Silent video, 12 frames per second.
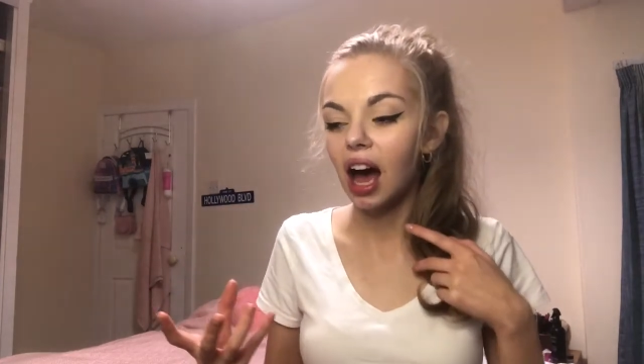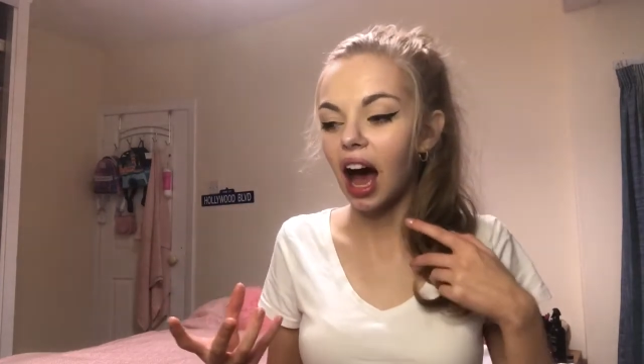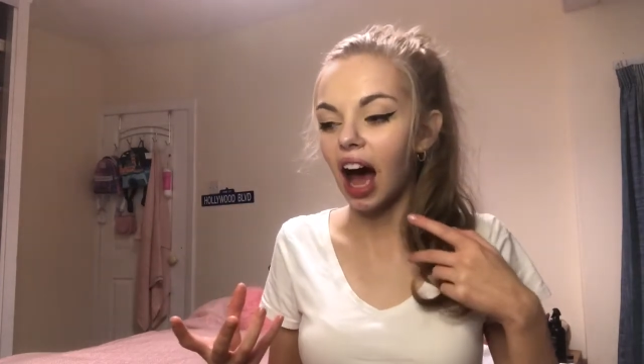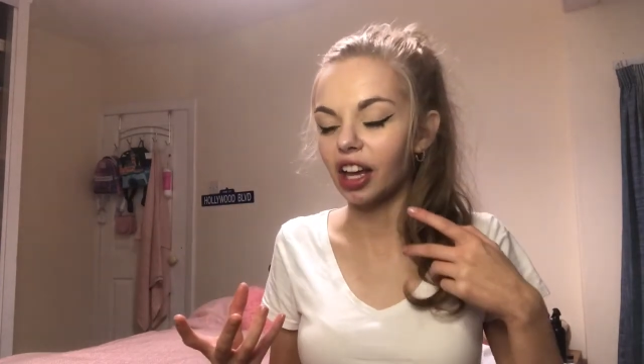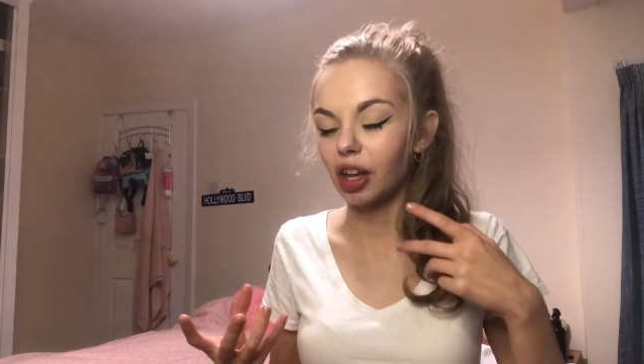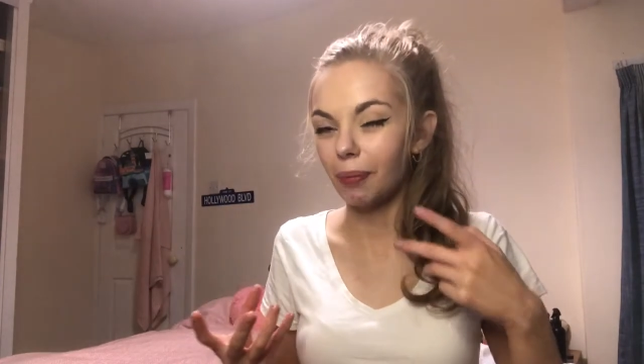
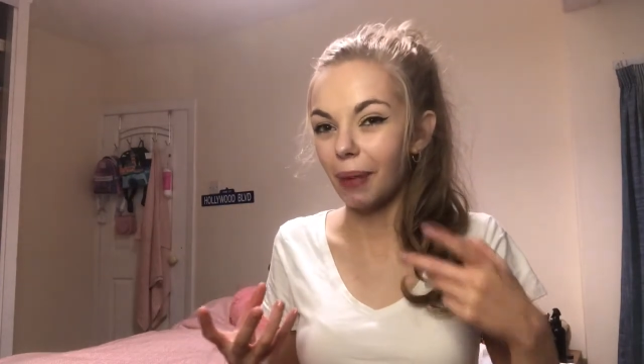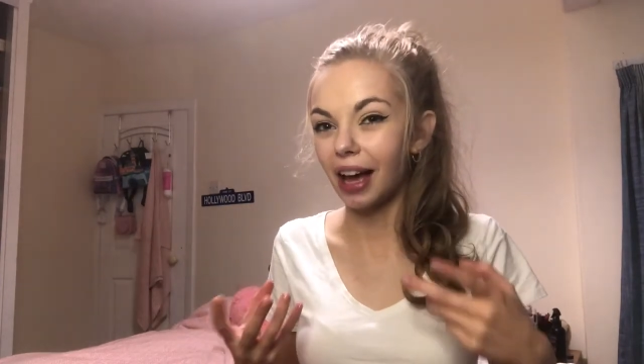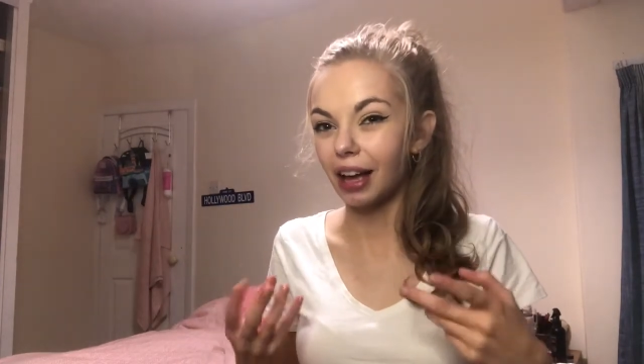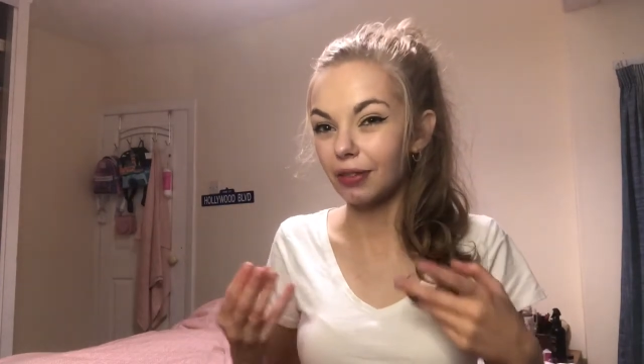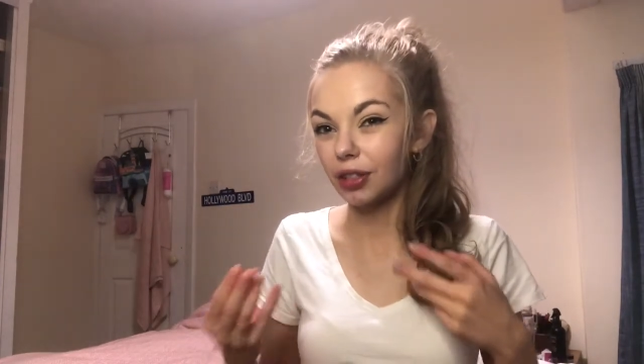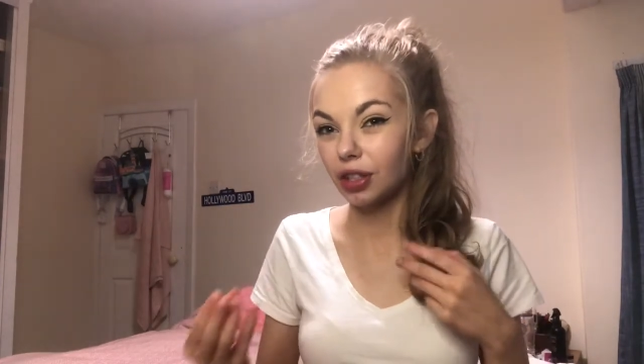and you might
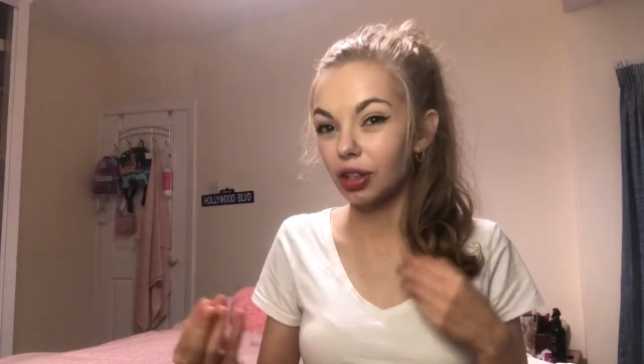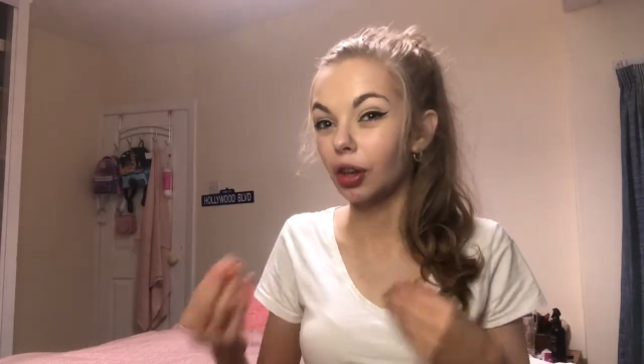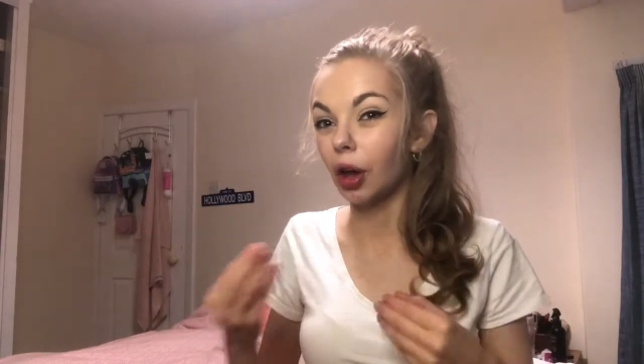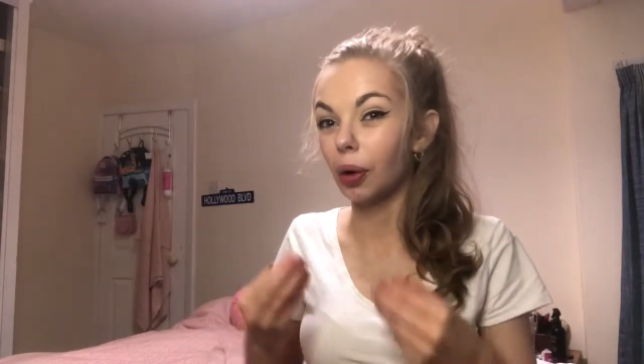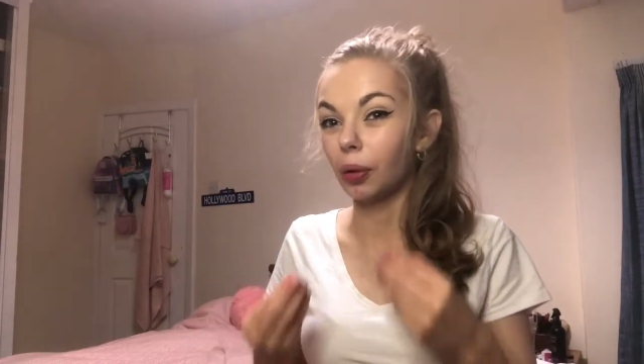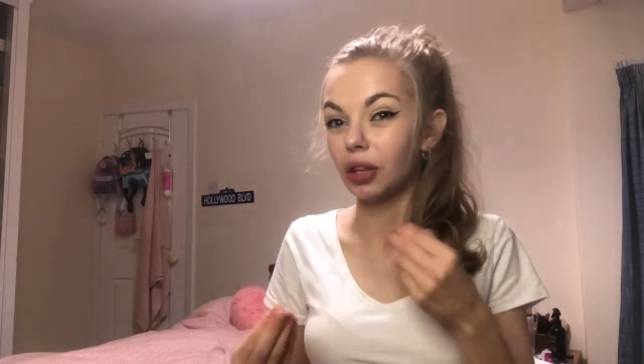have
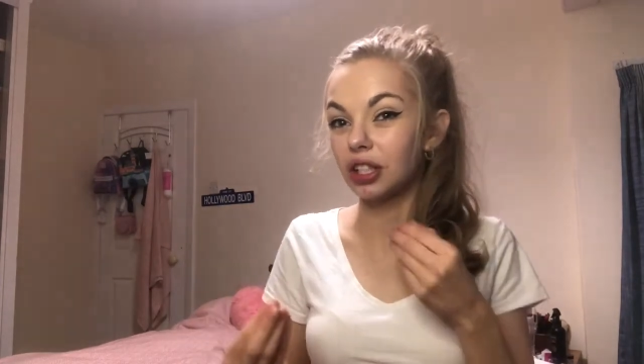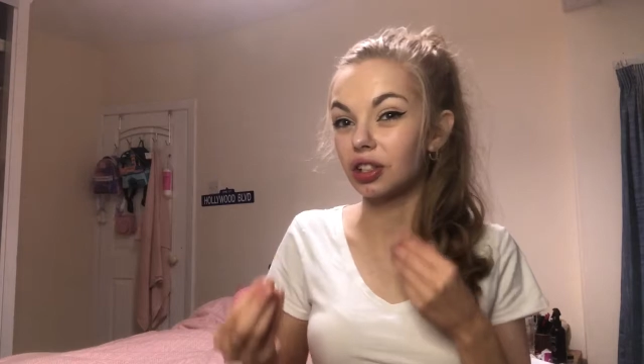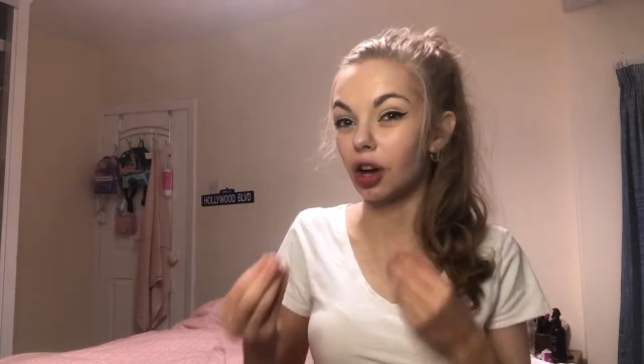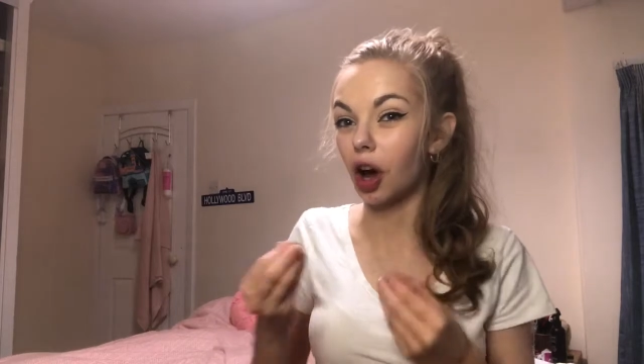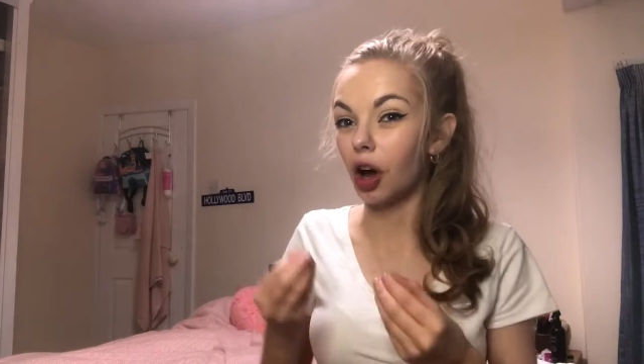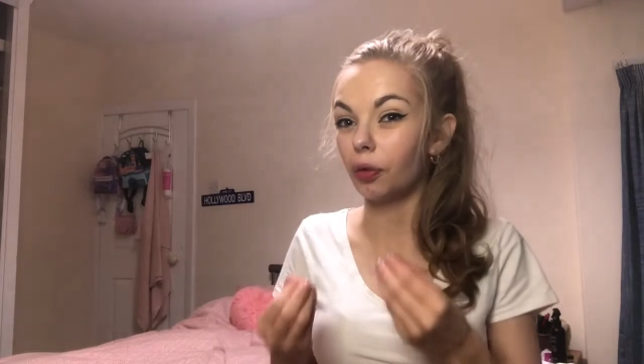slowly
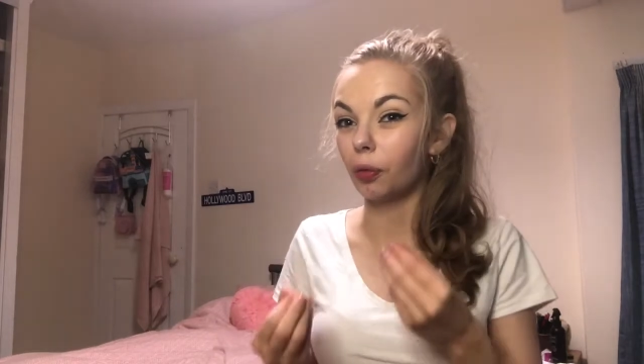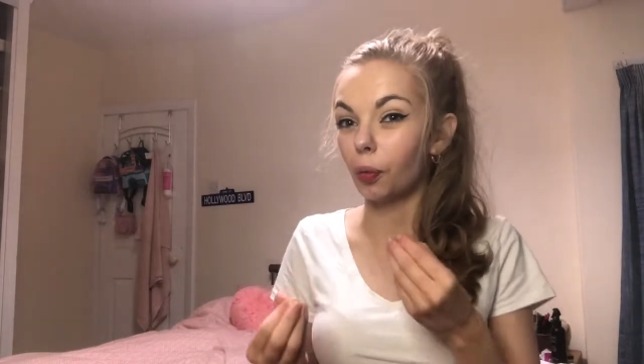started